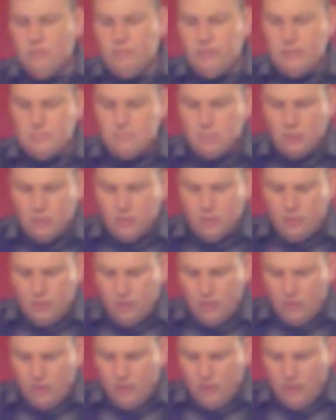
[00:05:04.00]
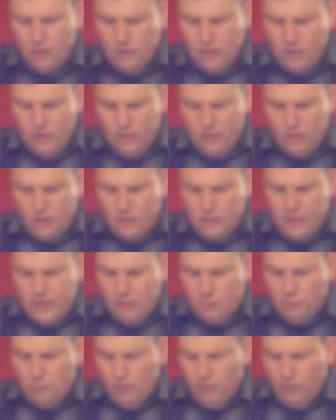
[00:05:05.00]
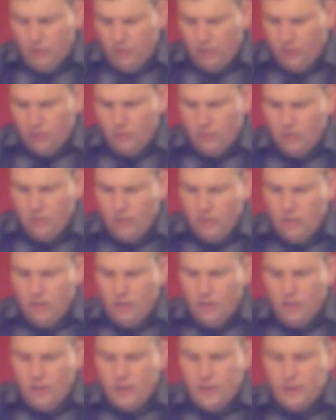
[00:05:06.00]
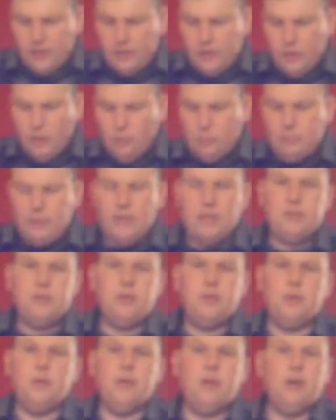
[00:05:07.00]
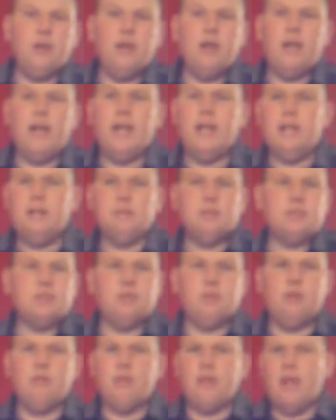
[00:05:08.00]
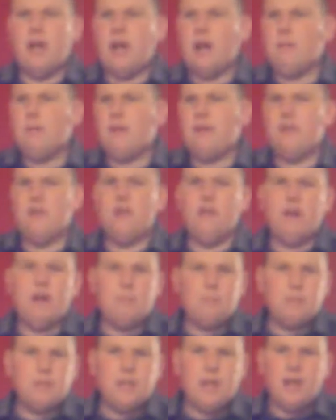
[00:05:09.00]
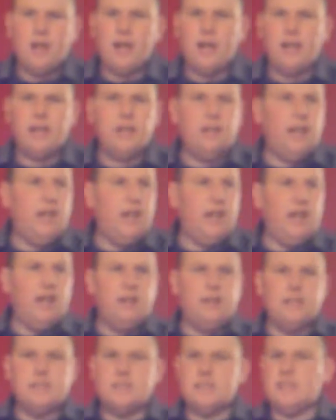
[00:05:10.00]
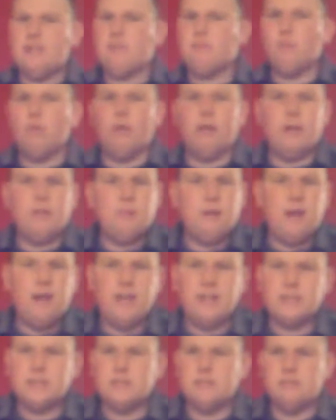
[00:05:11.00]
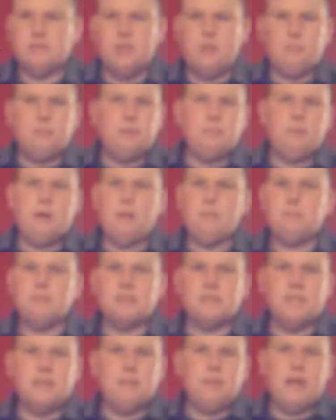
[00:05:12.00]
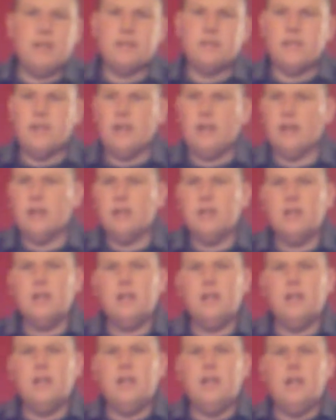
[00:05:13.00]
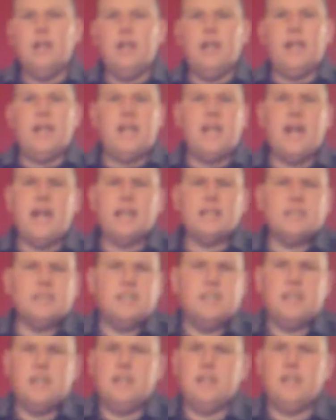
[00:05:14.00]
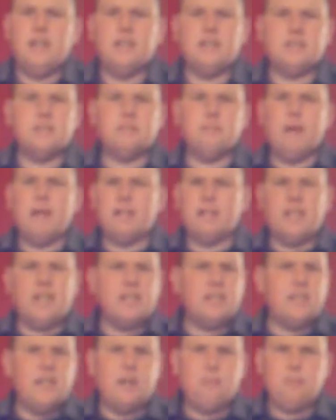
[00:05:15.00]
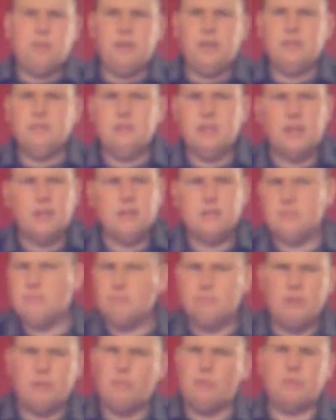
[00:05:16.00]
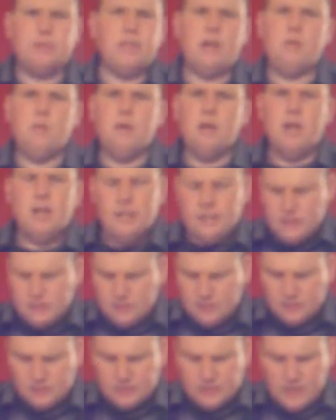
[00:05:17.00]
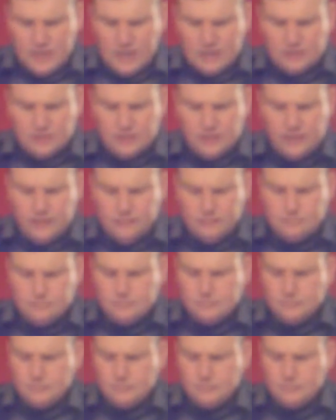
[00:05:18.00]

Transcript: November, they were in the European tour, and he was throwing up, had no appetite, and they just gave him more antibiotics and doped him up and sent him out there. He had an accident at SmackDown taping. I don't remember what that was exactly.